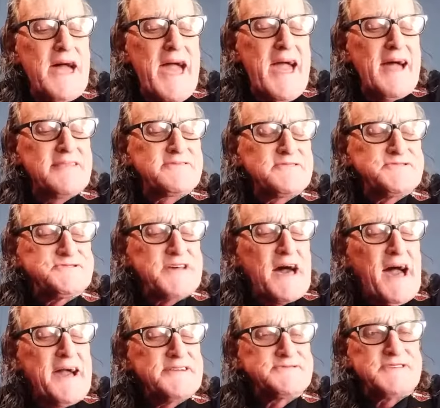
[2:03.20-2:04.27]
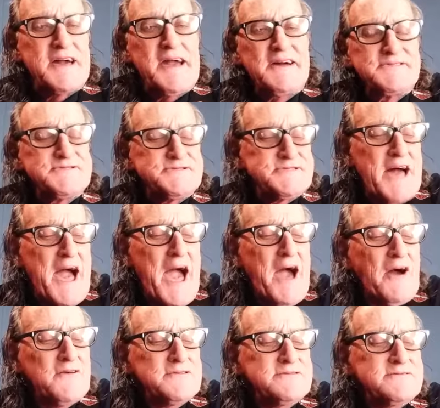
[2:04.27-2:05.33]
at the sights and
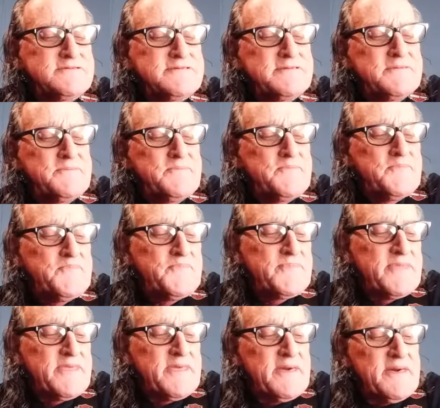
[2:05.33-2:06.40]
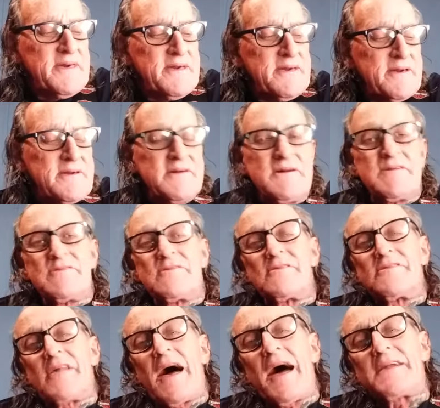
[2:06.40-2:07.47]
sounds
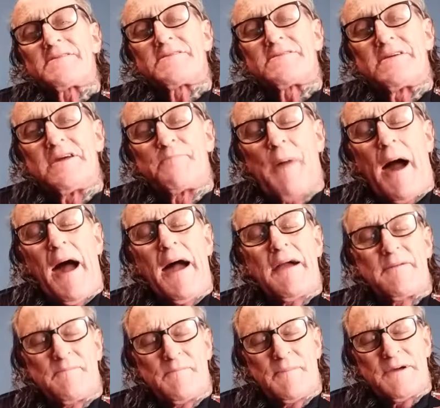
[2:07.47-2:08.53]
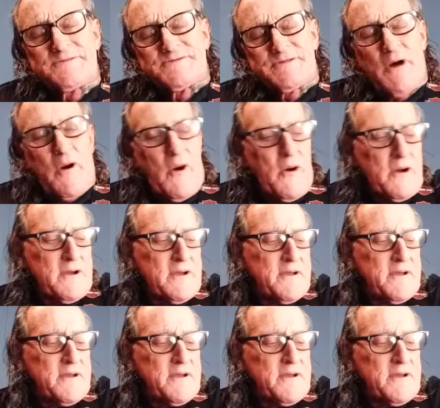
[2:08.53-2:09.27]
in that department store.